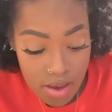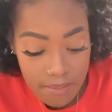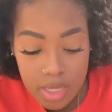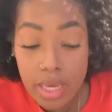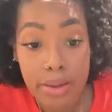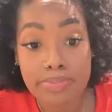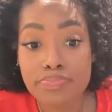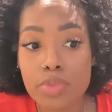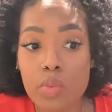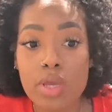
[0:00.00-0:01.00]
But yeah,
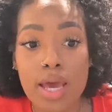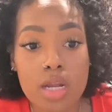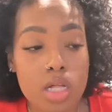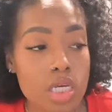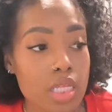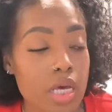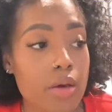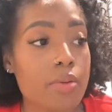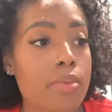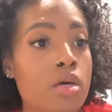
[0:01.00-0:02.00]
we got all of
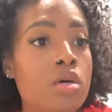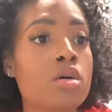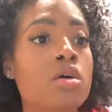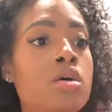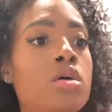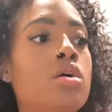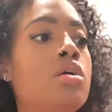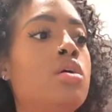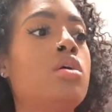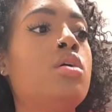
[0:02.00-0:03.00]
them.
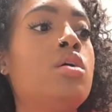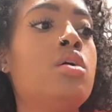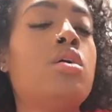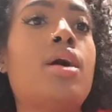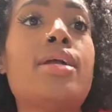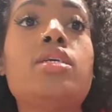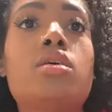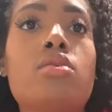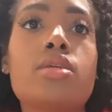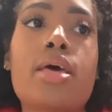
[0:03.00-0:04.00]
I need to
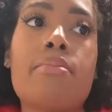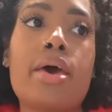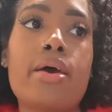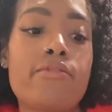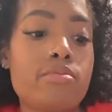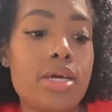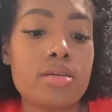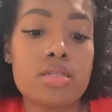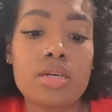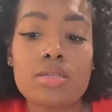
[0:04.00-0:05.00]
go get that bag from
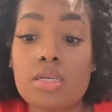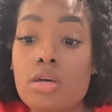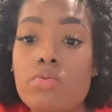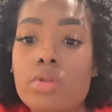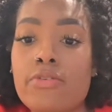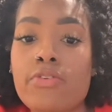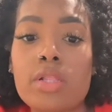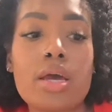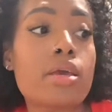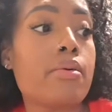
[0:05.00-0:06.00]
downstairs. I don't really feel
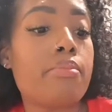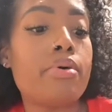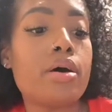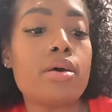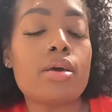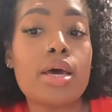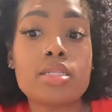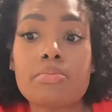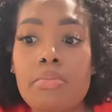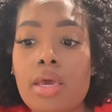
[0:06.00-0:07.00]
like it, but it
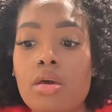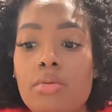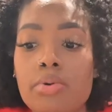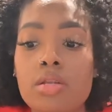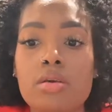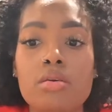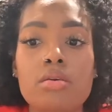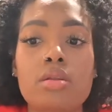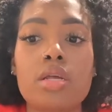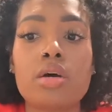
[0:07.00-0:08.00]
has makeup in it,
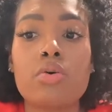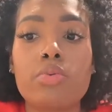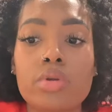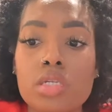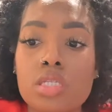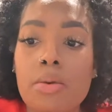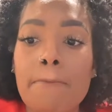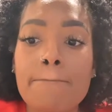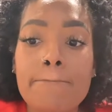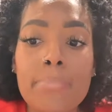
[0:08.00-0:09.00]
and I don't want it
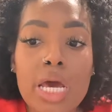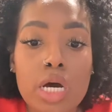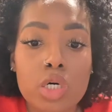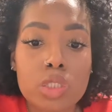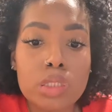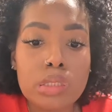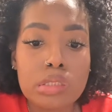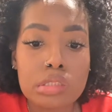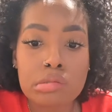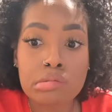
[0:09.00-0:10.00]
to
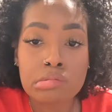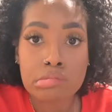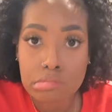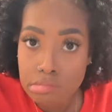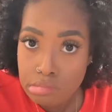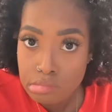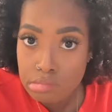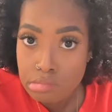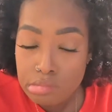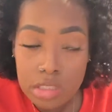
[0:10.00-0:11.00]
melt.
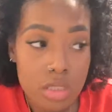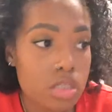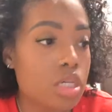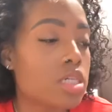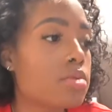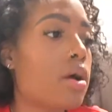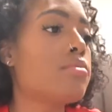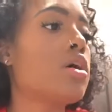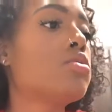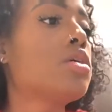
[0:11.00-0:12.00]
So I should
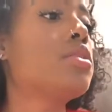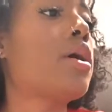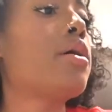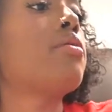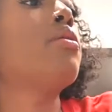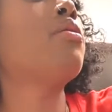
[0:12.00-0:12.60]
probably go get that.